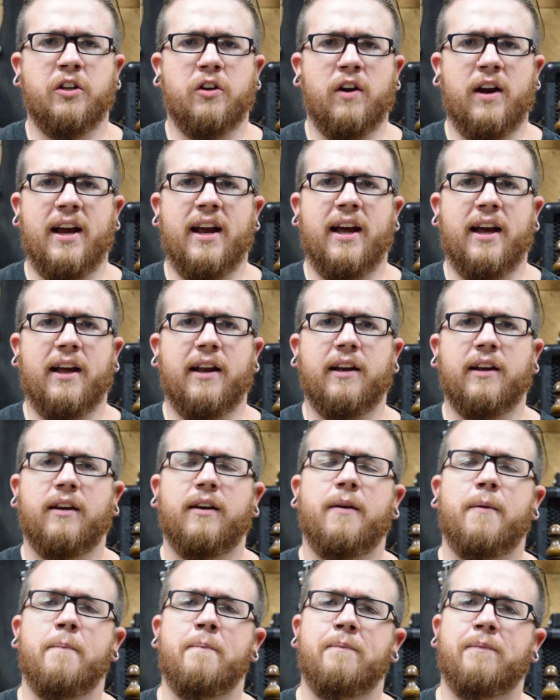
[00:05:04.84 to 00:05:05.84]
in your hand,
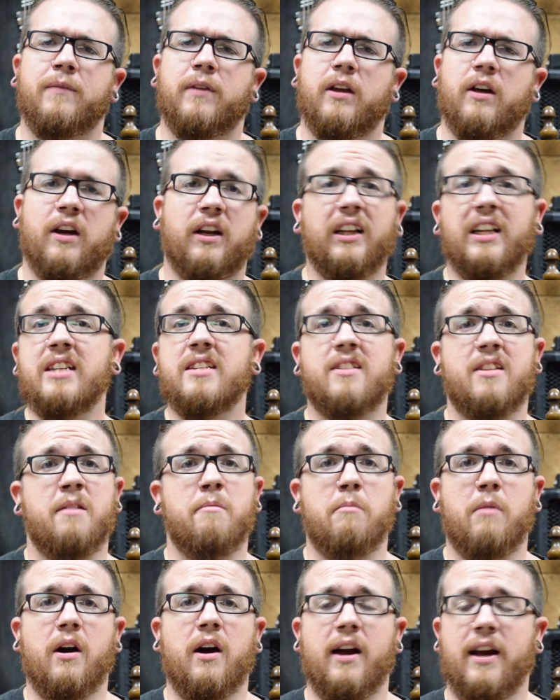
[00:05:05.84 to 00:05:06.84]
at least
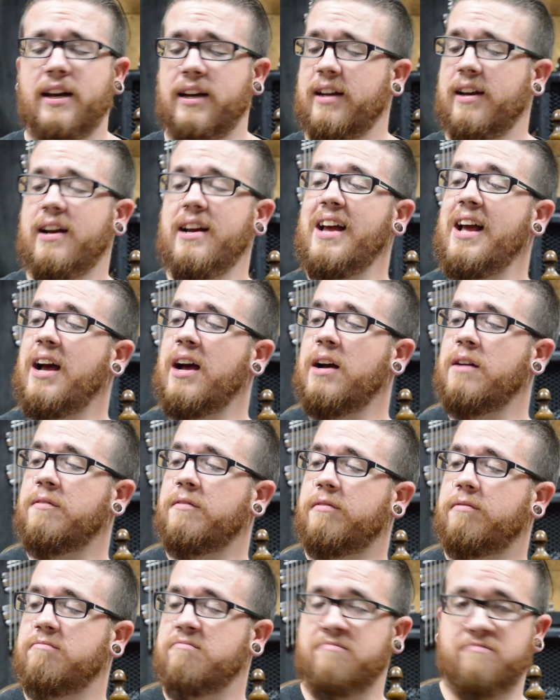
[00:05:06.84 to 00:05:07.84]
in mine, and I have
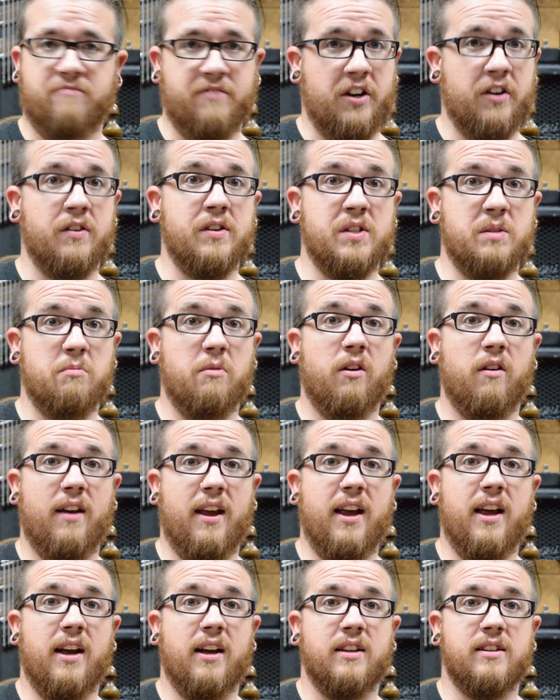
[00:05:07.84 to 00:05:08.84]
very small
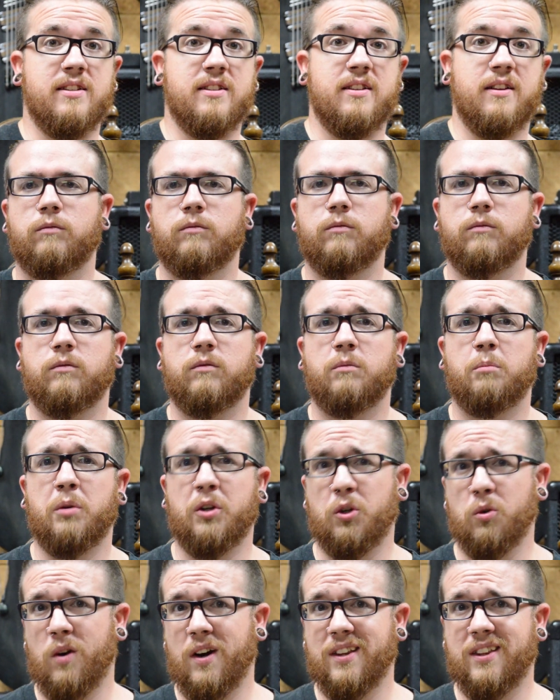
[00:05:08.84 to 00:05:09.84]
hands.
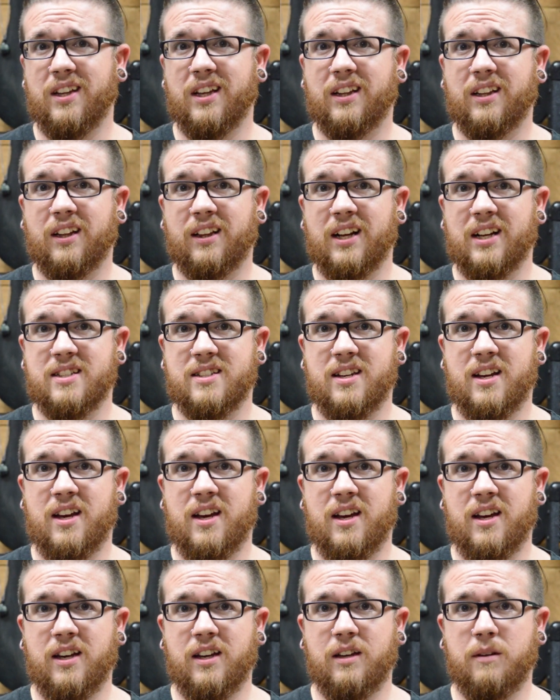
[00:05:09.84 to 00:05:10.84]
But do I think that that's
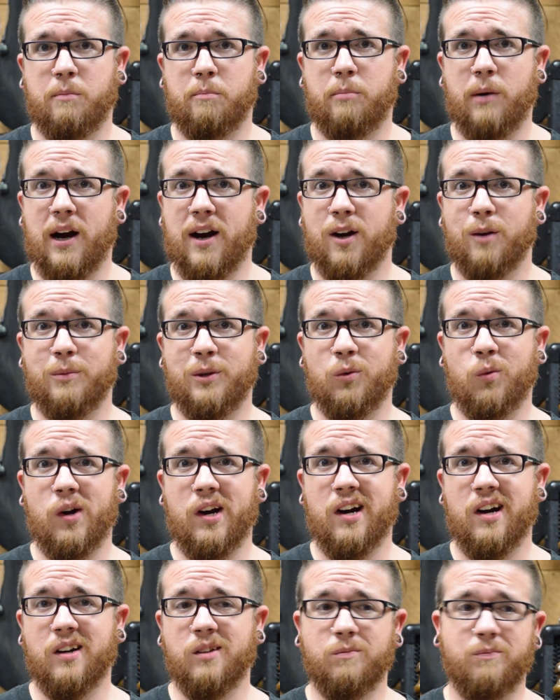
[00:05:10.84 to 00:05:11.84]
a buyer
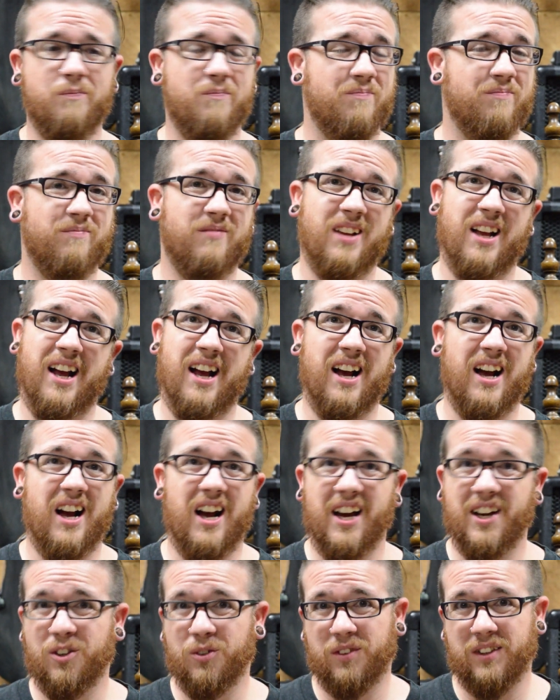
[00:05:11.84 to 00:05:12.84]
beware?
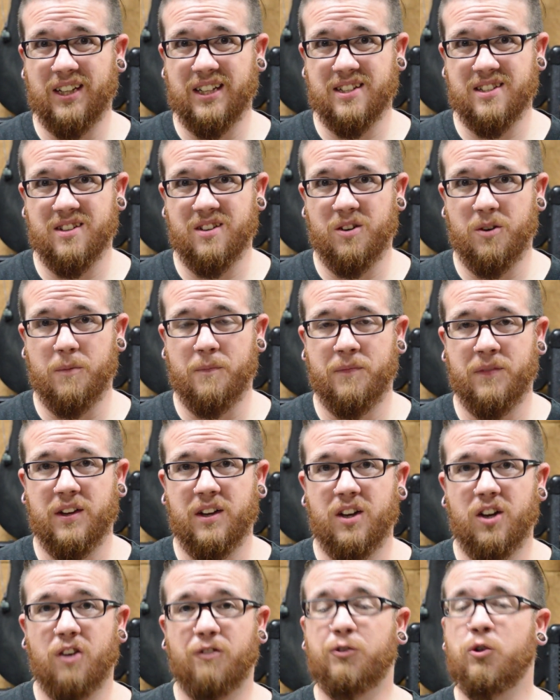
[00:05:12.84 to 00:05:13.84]
I don't think so.
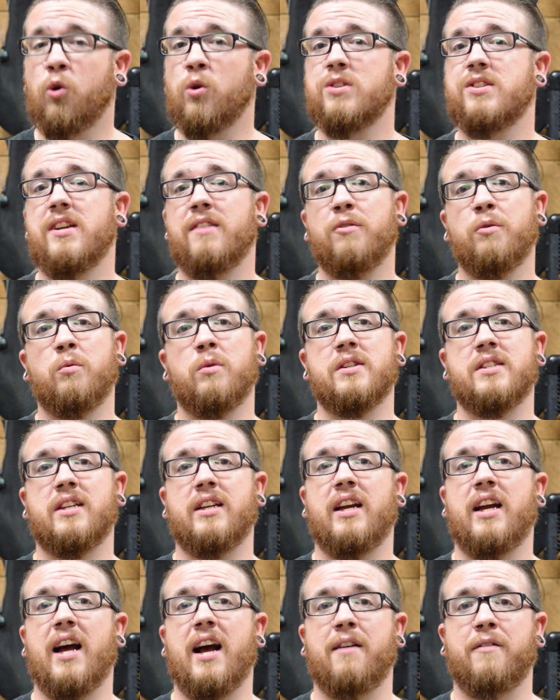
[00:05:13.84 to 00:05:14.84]
Of course, everyone's
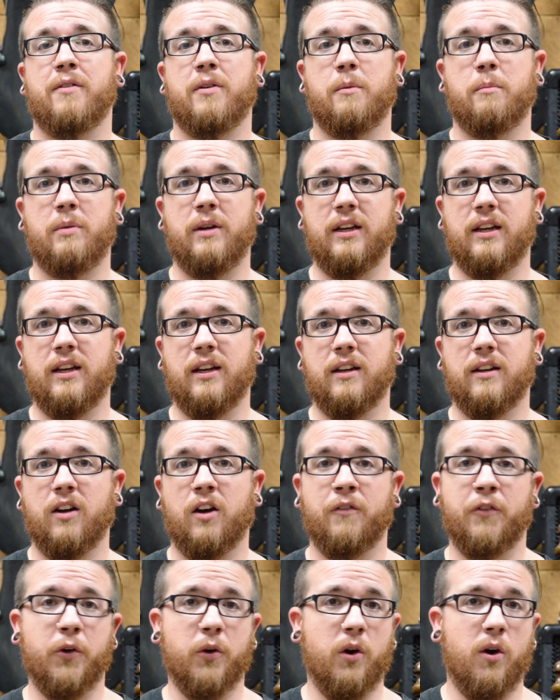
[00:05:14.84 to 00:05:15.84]
going to have an opinion
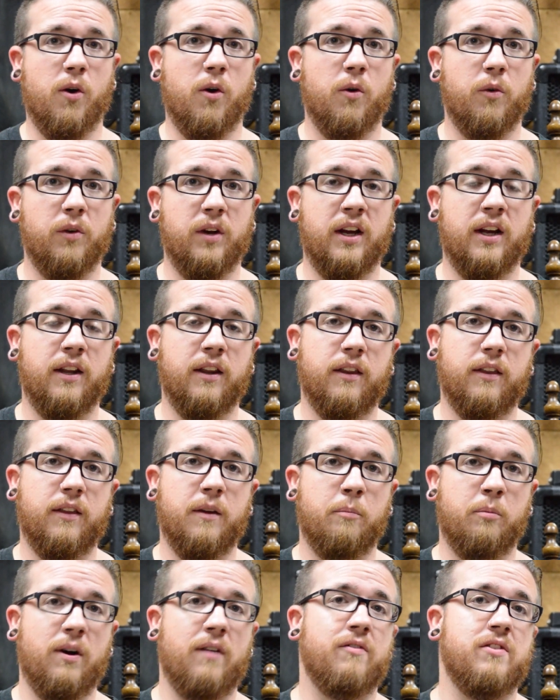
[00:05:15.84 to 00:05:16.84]
of their own and
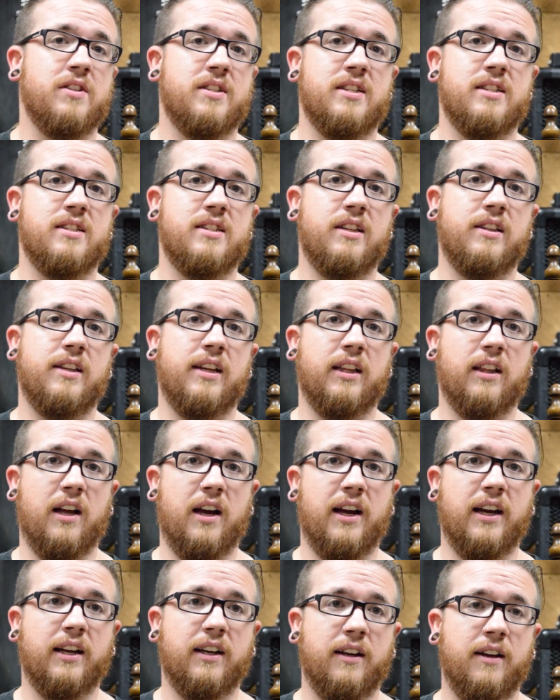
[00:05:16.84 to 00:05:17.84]
the preferences that they
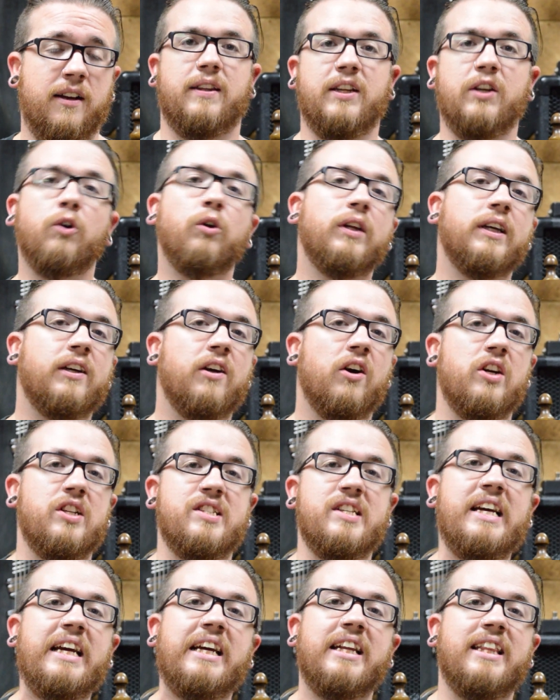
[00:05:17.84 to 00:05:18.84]
like. The only
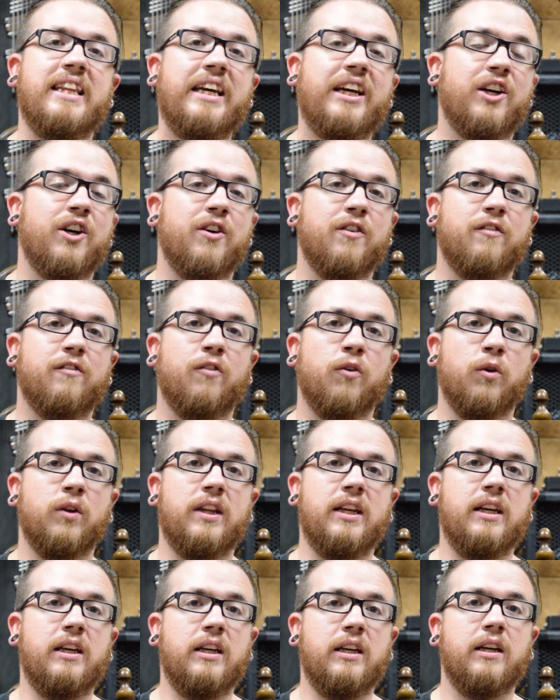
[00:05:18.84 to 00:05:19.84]
cons I can think of for
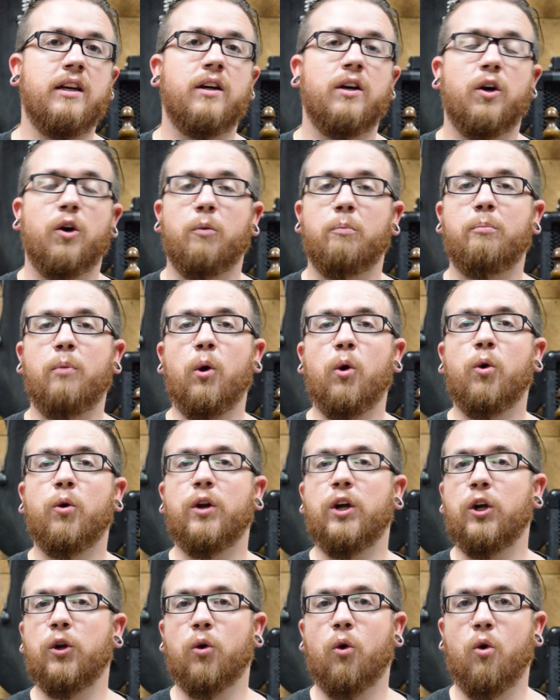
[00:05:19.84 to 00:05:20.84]
the
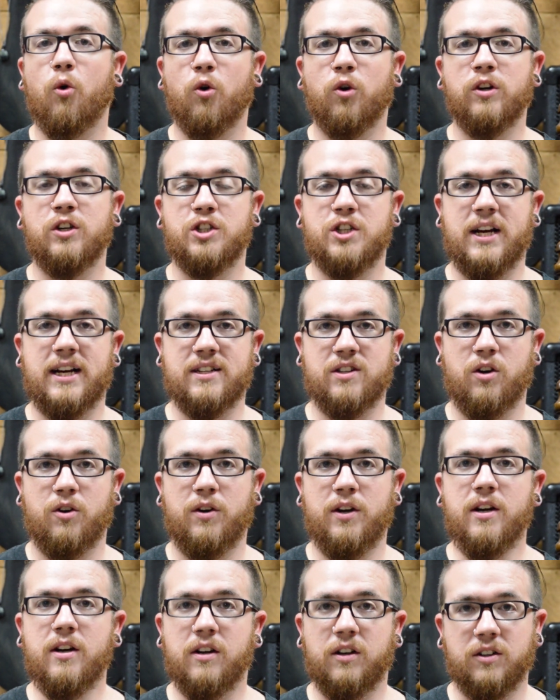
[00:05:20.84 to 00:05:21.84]
Bone and Horn Jazz
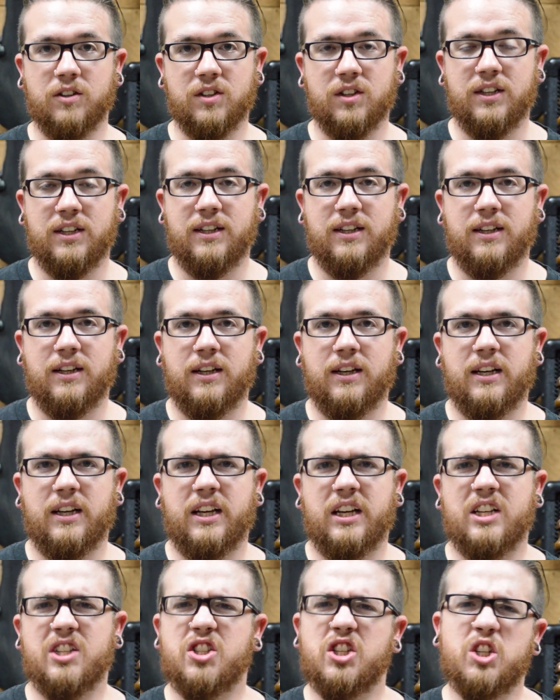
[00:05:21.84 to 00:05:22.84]
RL
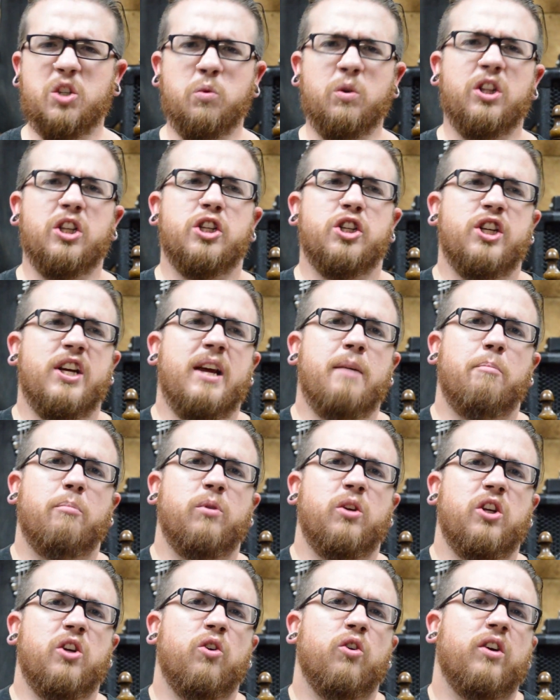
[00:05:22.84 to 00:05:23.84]
is just with the shape,
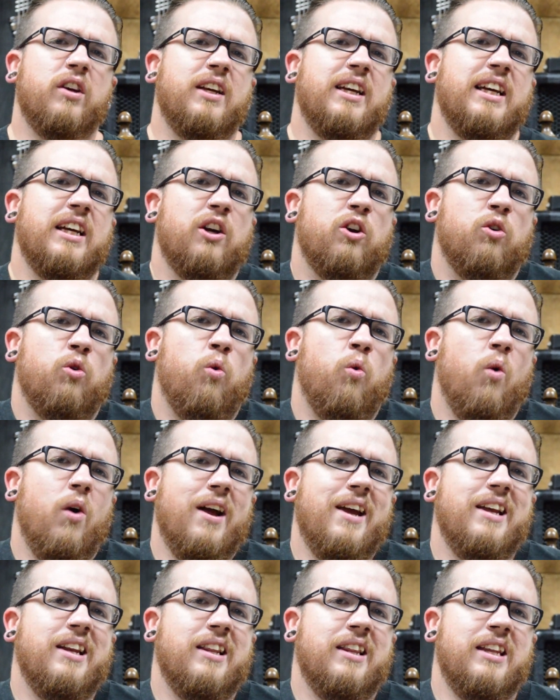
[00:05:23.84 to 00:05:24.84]
you don't get
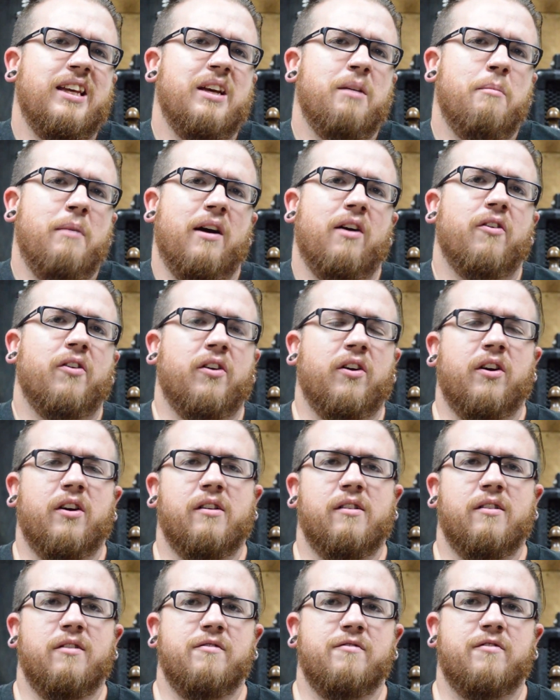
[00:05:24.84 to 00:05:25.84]
quite the amount
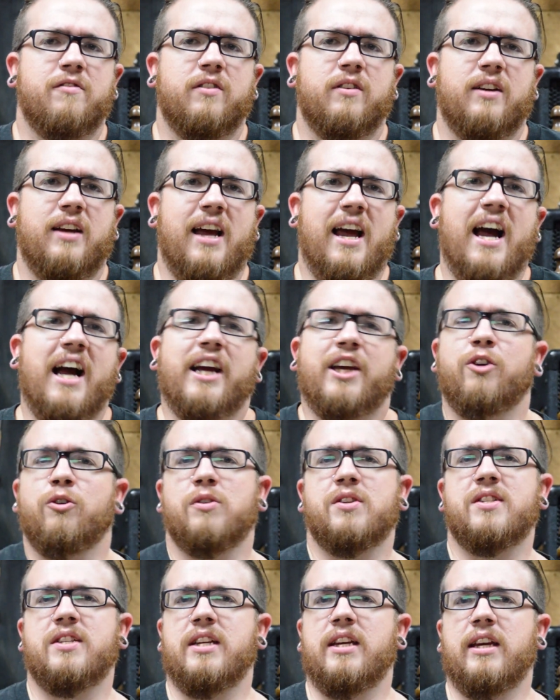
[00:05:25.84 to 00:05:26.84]
of
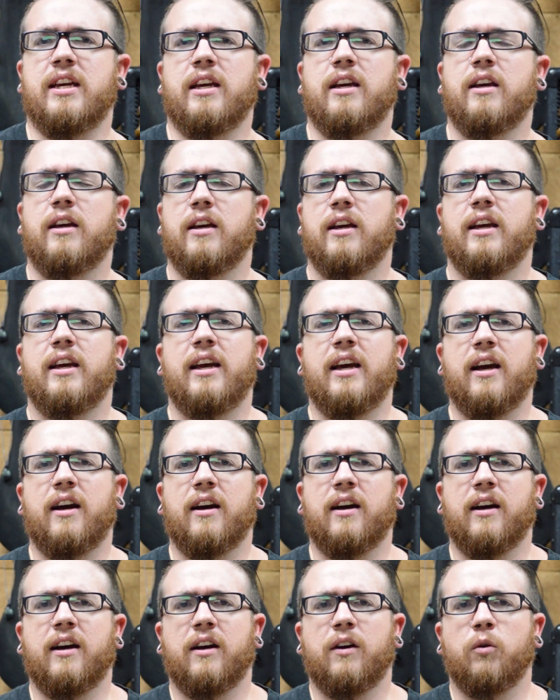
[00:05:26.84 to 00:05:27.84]
accuracy
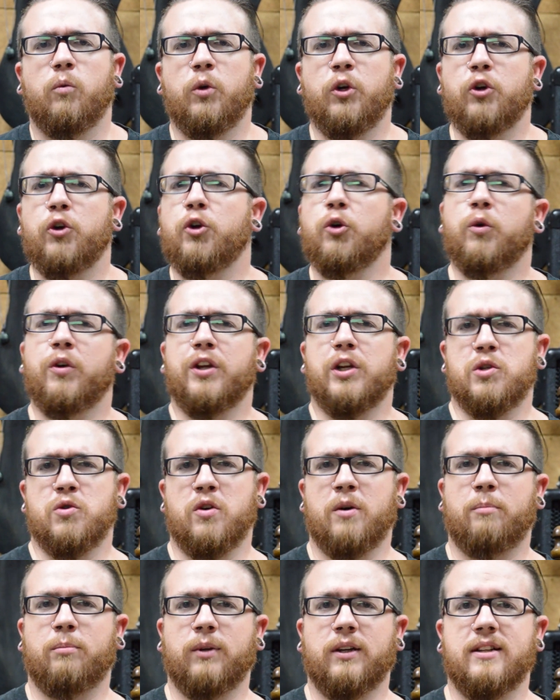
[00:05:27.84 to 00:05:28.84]
when you're doing the
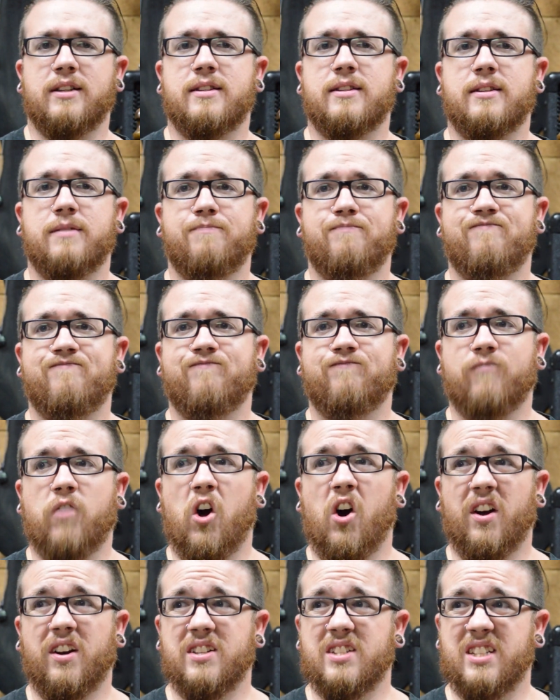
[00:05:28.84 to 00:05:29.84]
triplets.
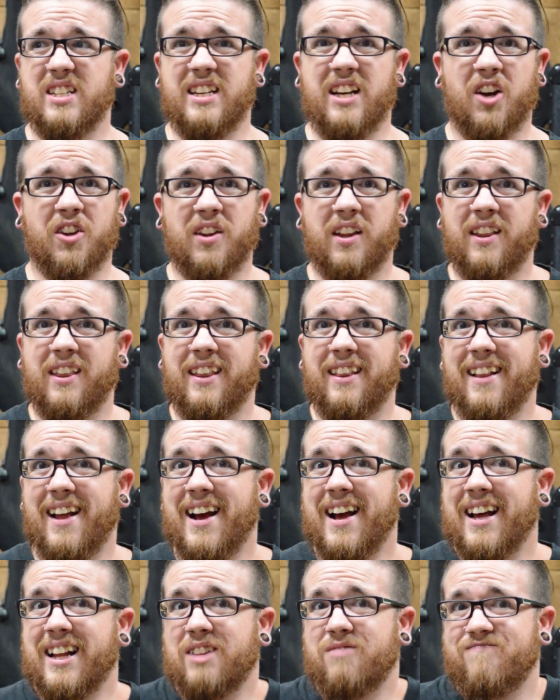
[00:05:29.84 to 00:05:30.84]
Honestly, other than
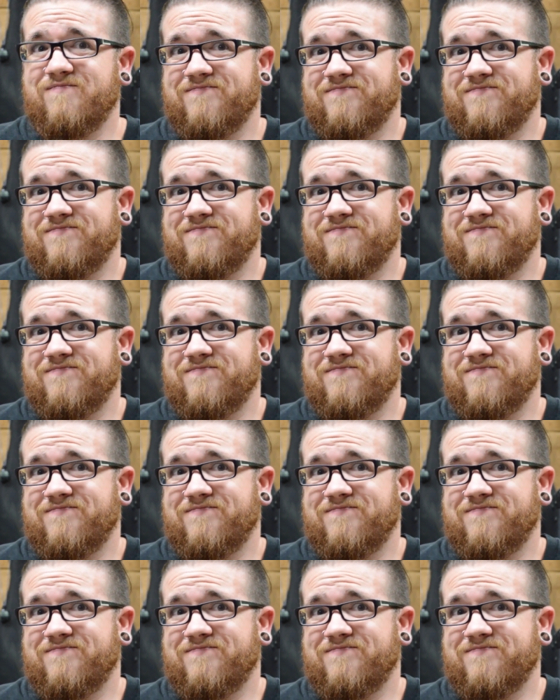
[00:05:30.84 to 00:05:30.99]
that,